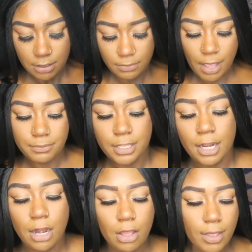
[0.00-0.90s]
You pop the
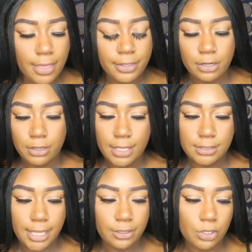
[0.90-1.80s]
hair out. And then
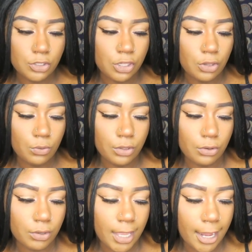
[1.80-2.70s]
it's like this cute
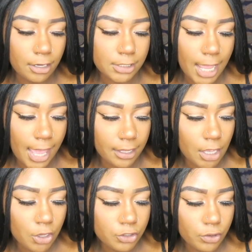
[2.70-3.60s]
little care tag.
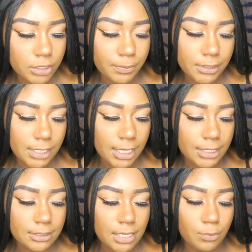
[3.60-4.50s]
So it's
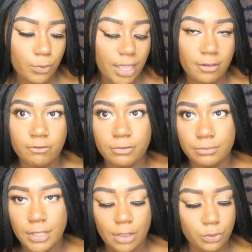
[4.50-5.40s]
Brazilian deep wave,
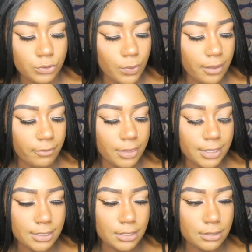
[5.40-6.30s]
not loose wave. And
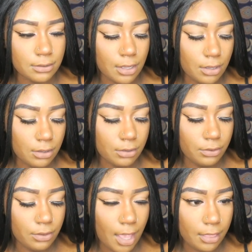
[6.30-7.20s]
this is,
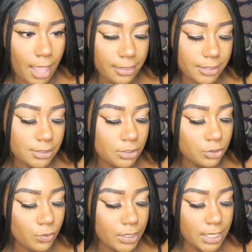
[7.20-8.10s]
I lied, this is
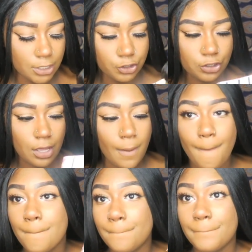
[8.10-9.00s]
the 20 inch.
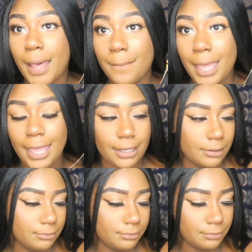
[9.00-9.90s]
My bad.